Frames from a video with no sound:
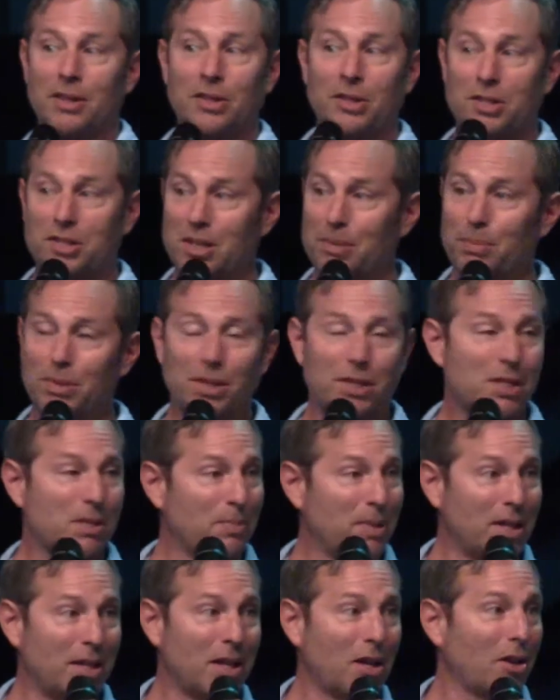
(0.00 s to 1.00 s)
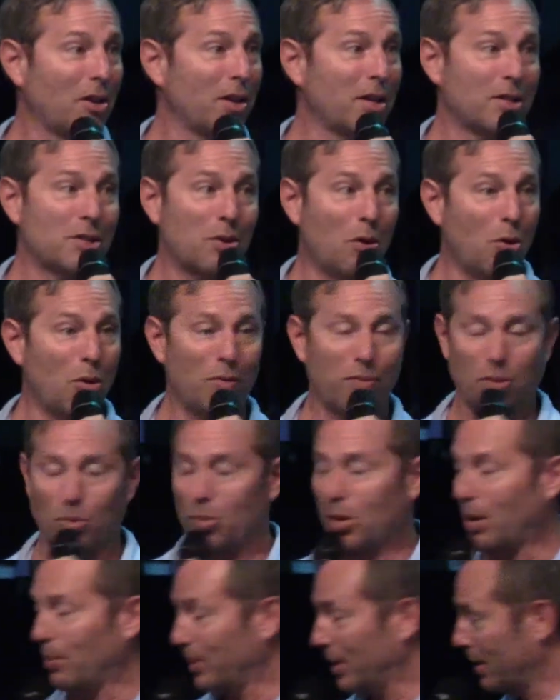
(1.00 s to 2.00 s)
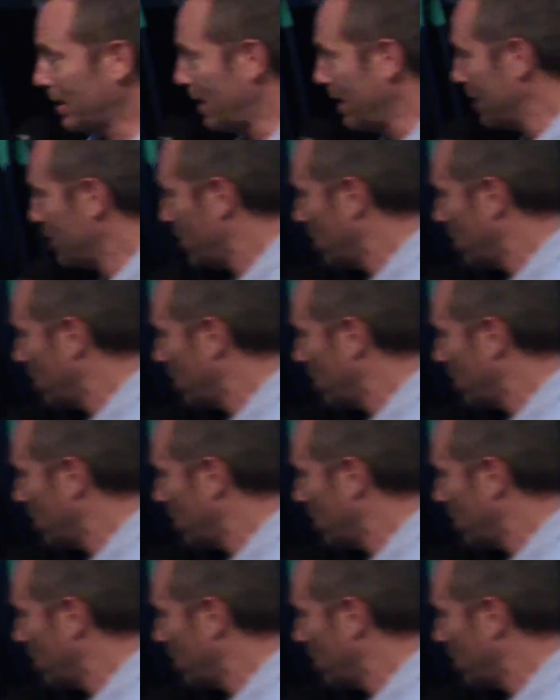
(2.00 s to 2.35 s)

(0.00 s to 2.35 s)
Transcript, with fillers: The symbolism in there is overwhelming. Then